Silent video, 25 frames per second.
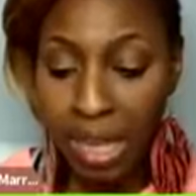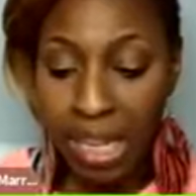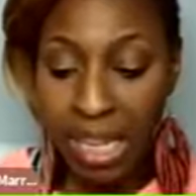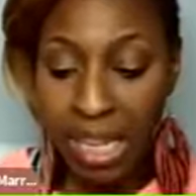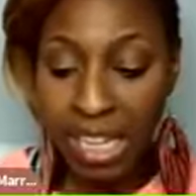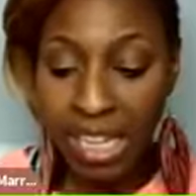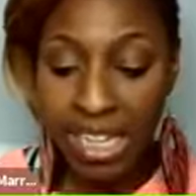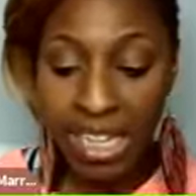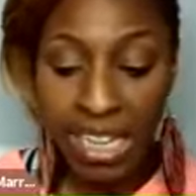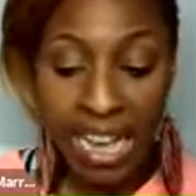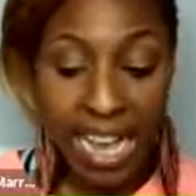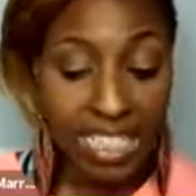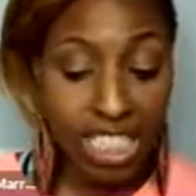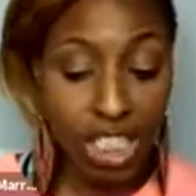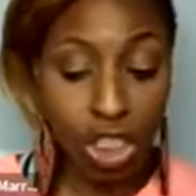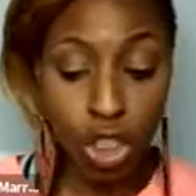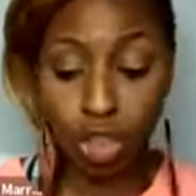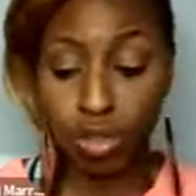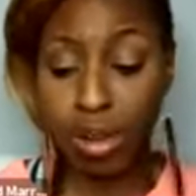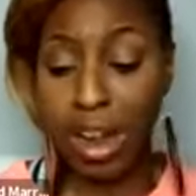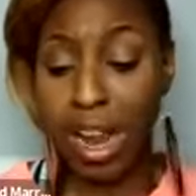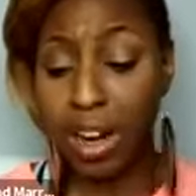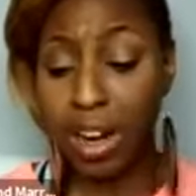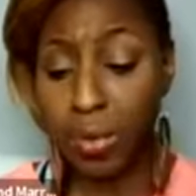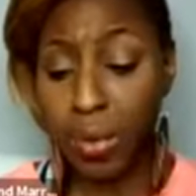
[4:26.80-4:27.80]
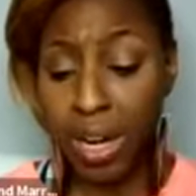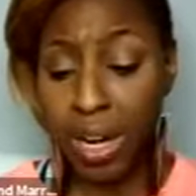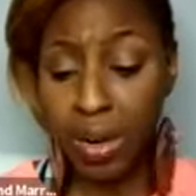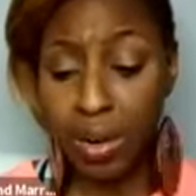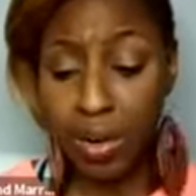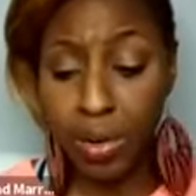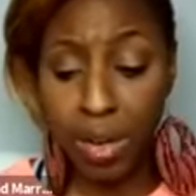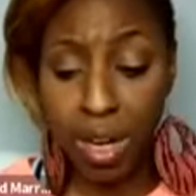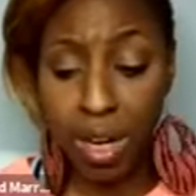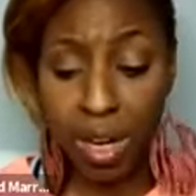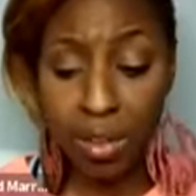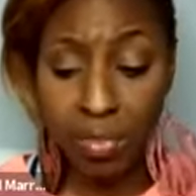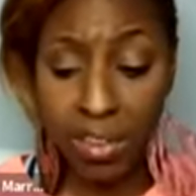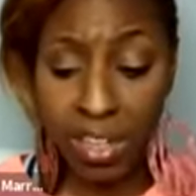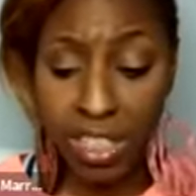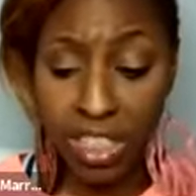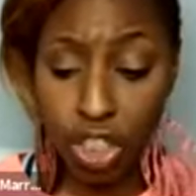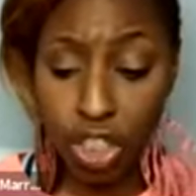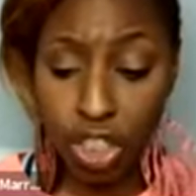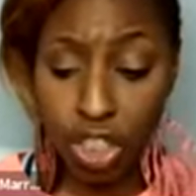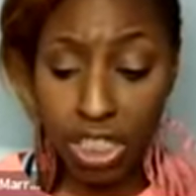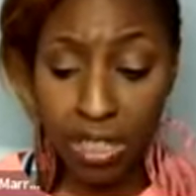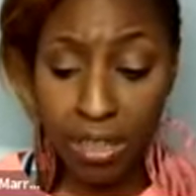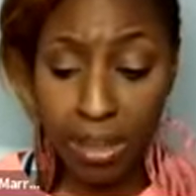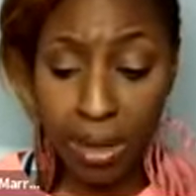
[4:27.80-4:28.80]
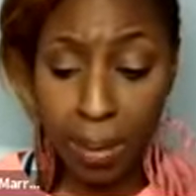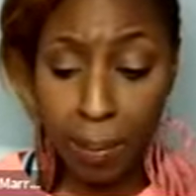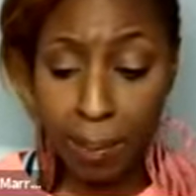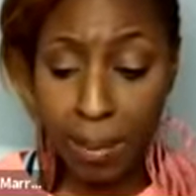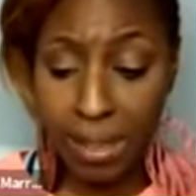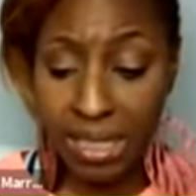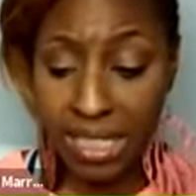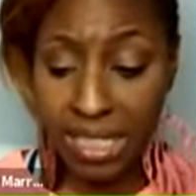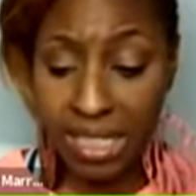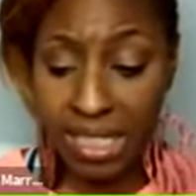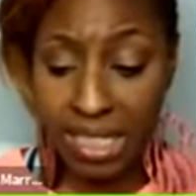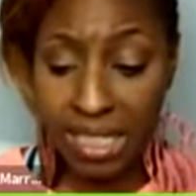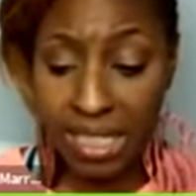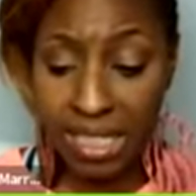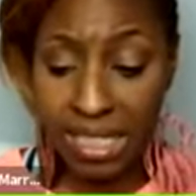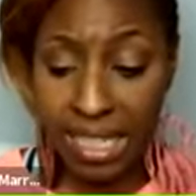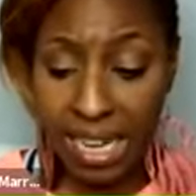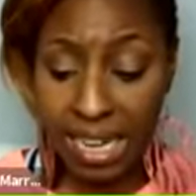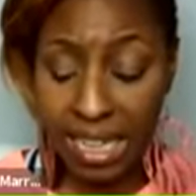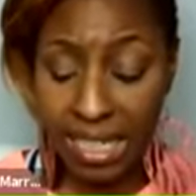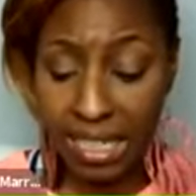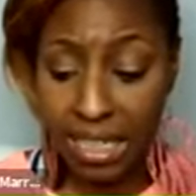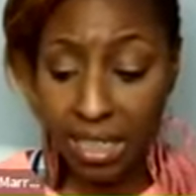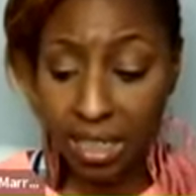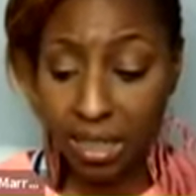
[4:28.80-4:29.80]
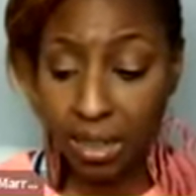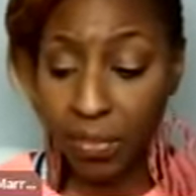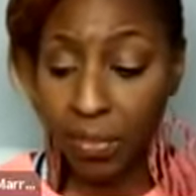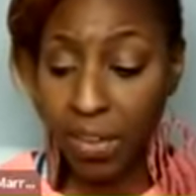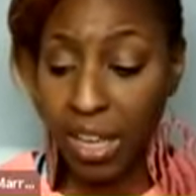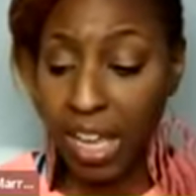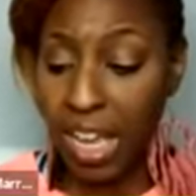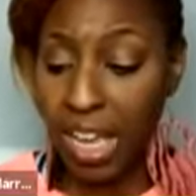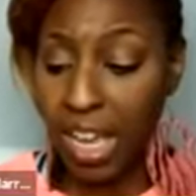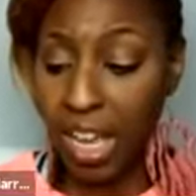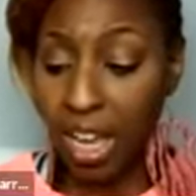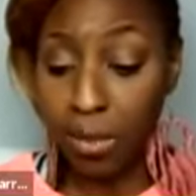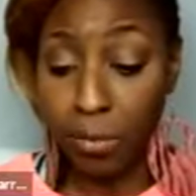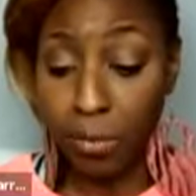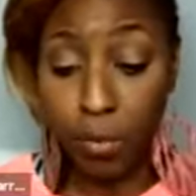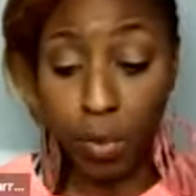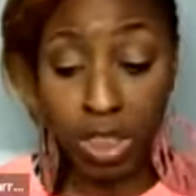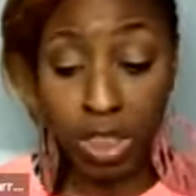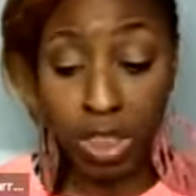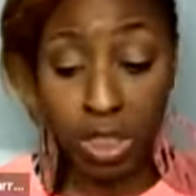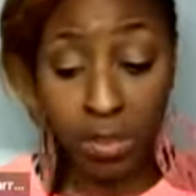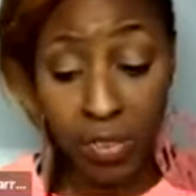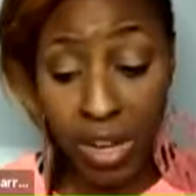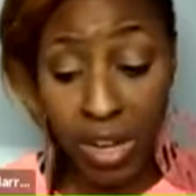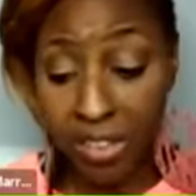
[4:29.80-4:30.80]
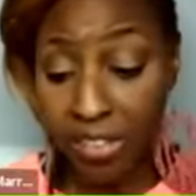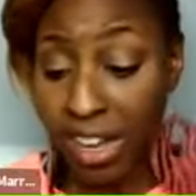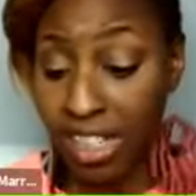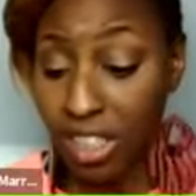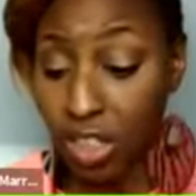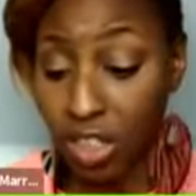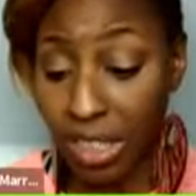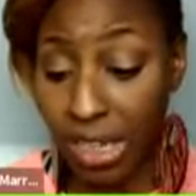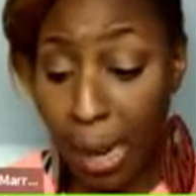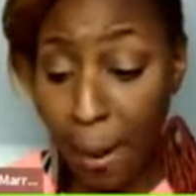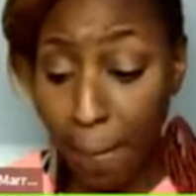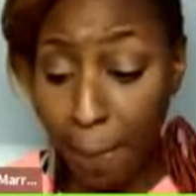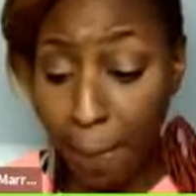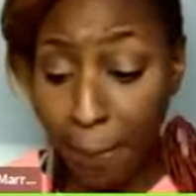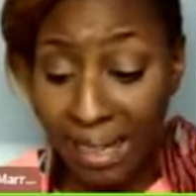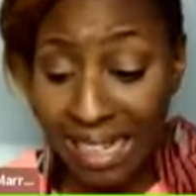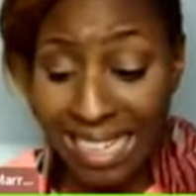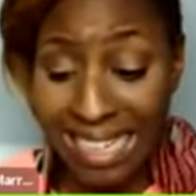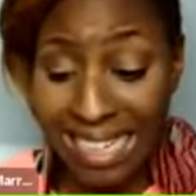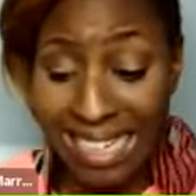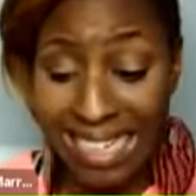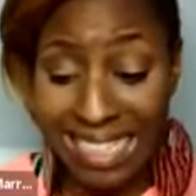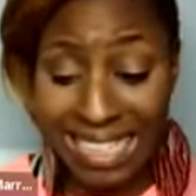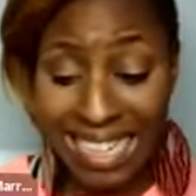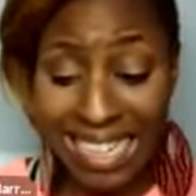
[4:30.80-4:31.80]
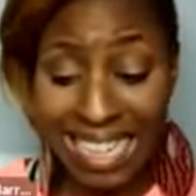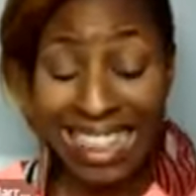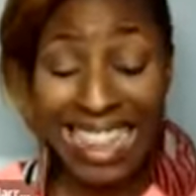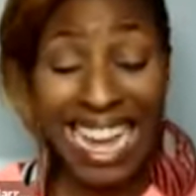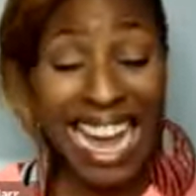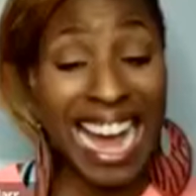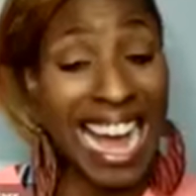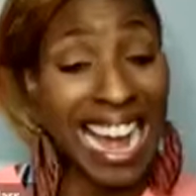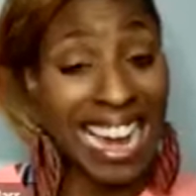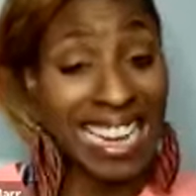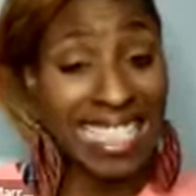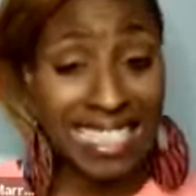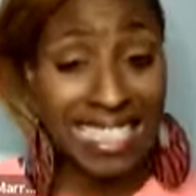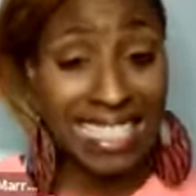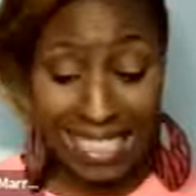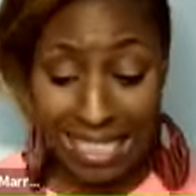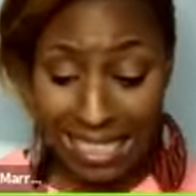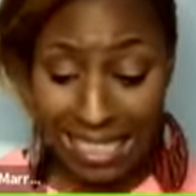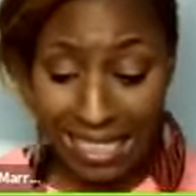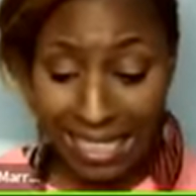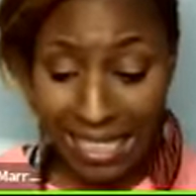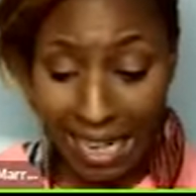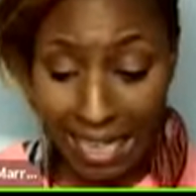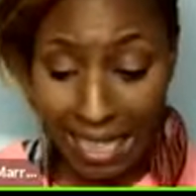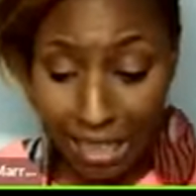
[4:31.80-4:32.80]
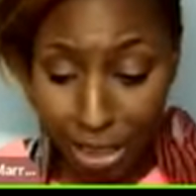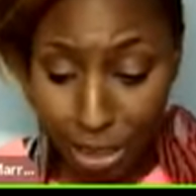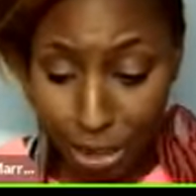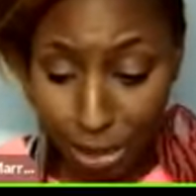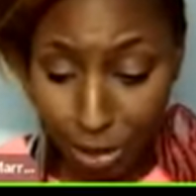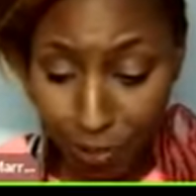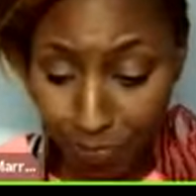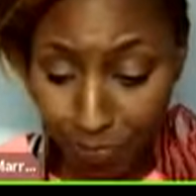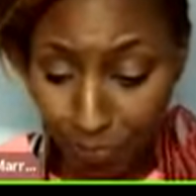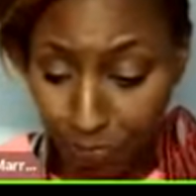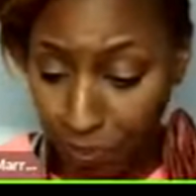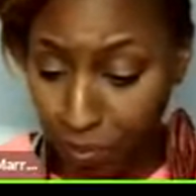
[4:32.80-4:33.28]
He has a track record of engineer and business executive in Fortune 500 companies in the IT sector.